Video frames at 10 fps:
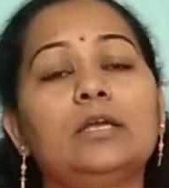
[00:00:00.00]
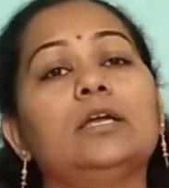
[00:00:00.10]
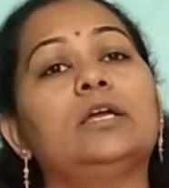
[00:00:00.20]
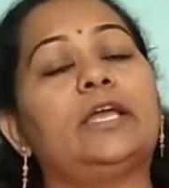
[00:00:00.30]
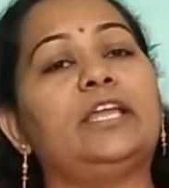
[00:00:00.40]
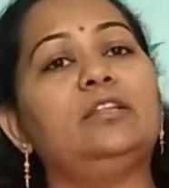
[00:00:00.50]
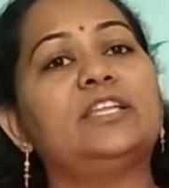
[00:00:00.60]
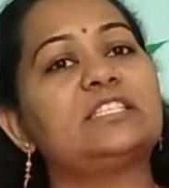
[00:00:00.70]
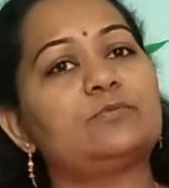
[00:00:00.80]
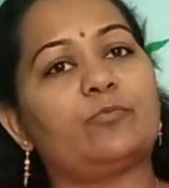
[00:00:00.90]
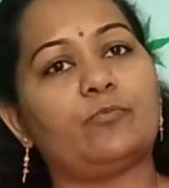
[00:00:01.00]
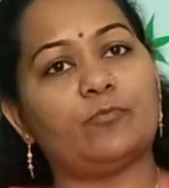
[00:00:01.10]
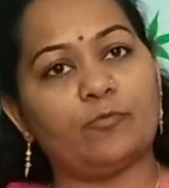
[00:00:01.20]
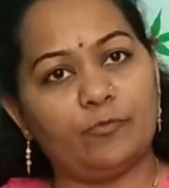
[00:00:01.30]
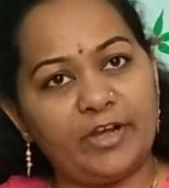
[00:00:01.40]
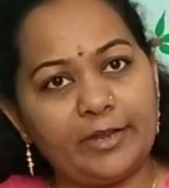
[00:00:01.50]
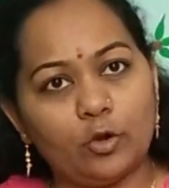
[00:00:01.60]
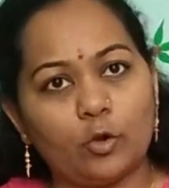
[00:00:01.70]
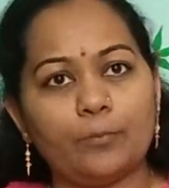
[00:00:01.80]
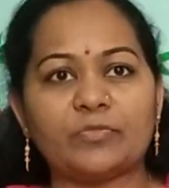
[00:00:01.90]
In this video,
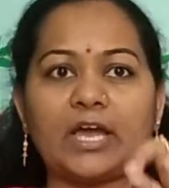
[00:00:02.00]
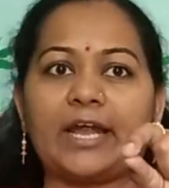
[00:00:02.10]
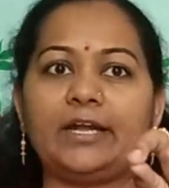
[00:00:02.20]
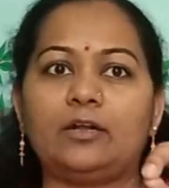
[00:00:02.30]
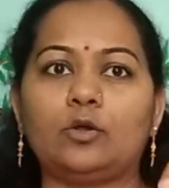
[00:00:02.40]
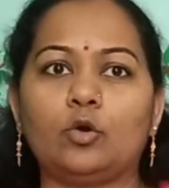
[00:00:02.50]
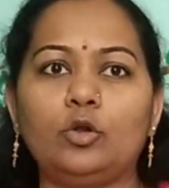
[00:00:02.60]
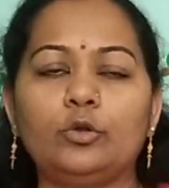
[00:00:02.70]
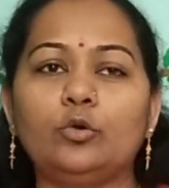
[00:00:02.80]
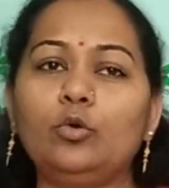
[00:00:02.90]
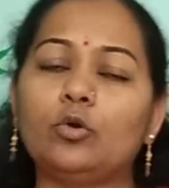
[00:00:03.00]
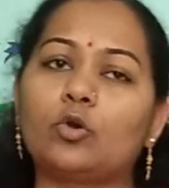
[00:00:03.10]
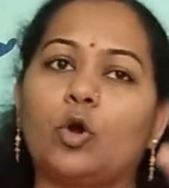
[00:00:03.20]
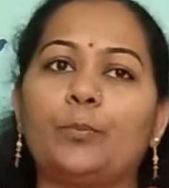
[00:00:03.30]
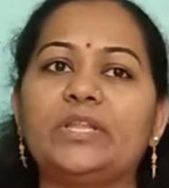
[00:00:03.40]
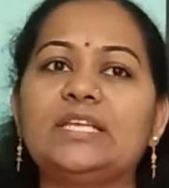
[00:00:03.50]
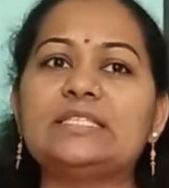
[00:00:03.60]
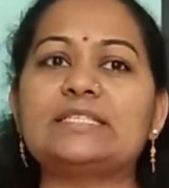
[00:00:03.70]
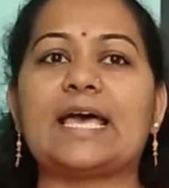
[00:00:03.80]
I told you copy this as